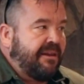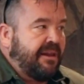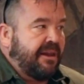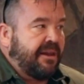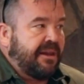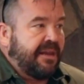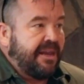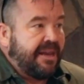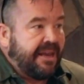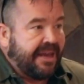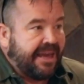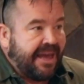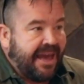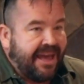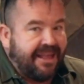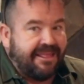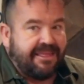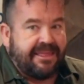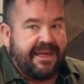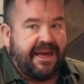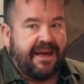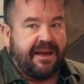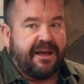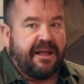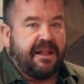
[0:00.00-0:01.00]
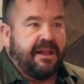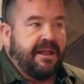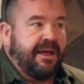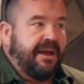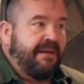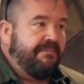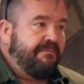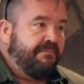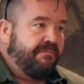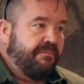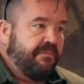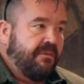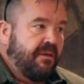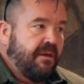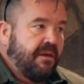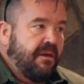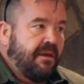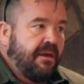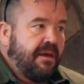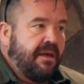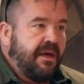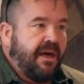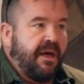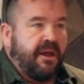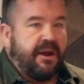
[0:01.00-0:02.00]
to litigate that claim,
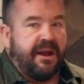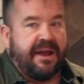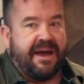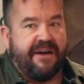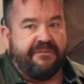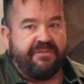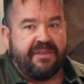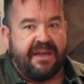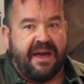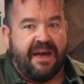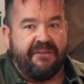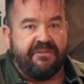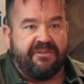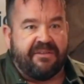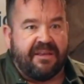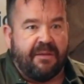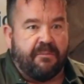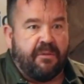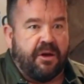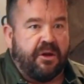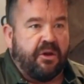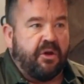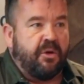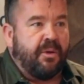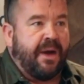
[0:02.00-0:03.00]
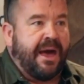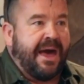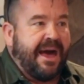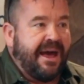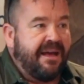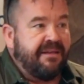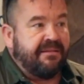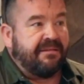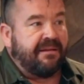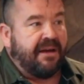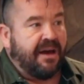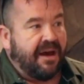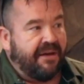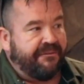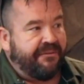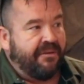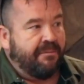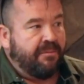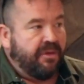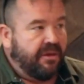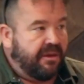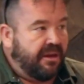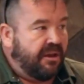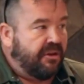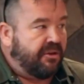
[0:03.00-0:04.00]
and I'd have to have someone who has
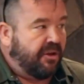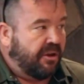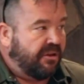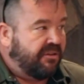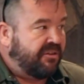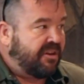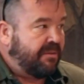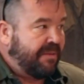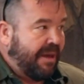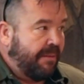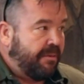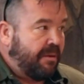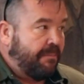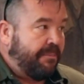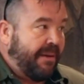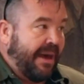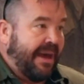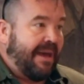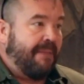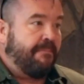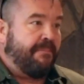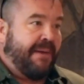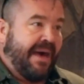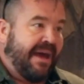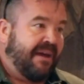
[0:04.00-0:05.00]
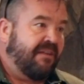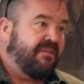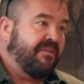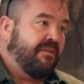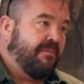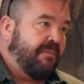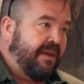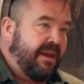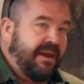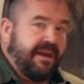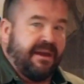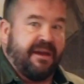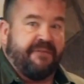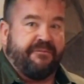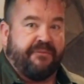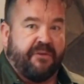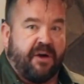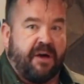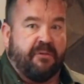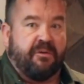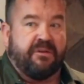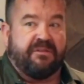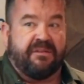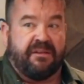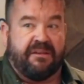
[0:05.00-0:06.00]
$500,000 to be able to pay it back to me if
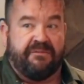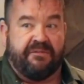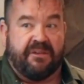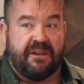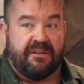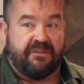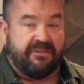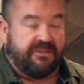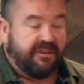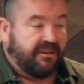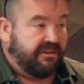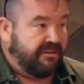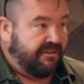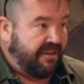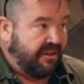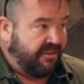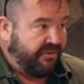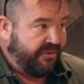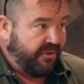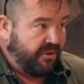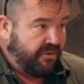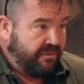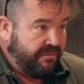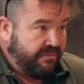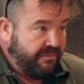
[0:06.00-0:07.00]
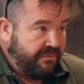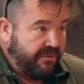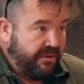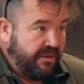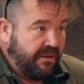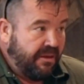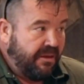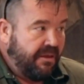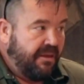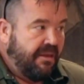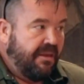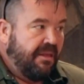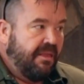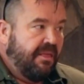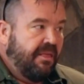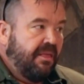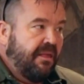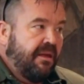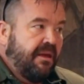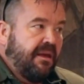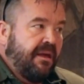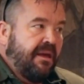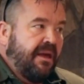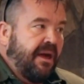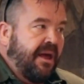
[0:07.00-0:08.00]
I was even successful.
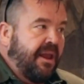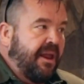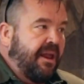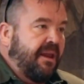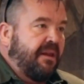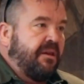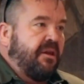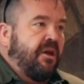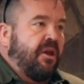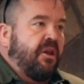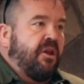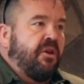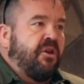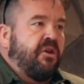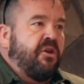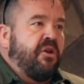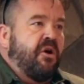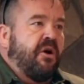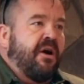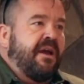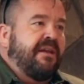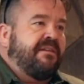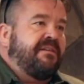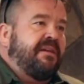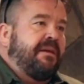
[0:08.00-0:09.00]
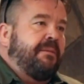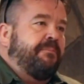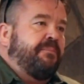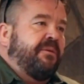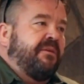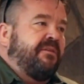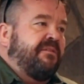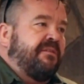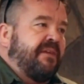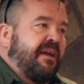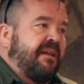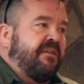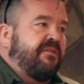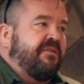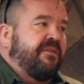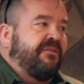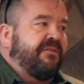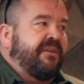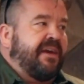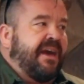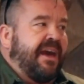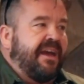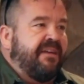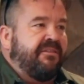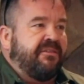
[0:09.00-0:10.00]
And in 90%
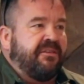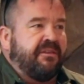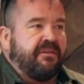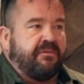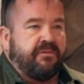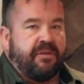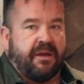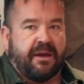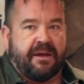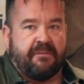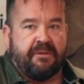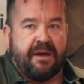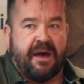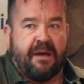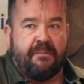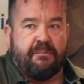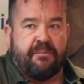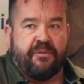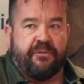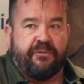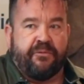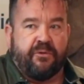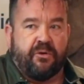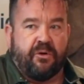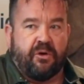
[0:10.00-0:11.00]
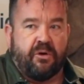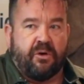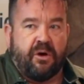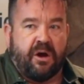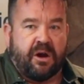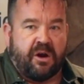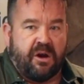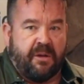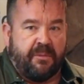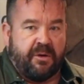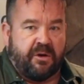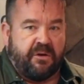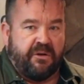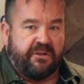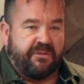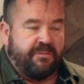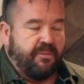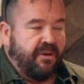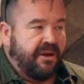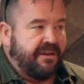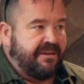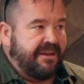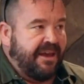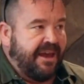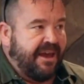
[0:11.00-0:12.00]
of cases that come across
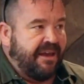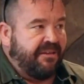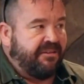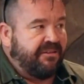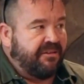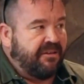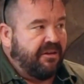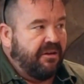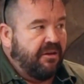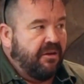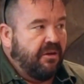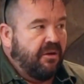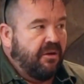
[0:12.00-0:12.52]
my desk,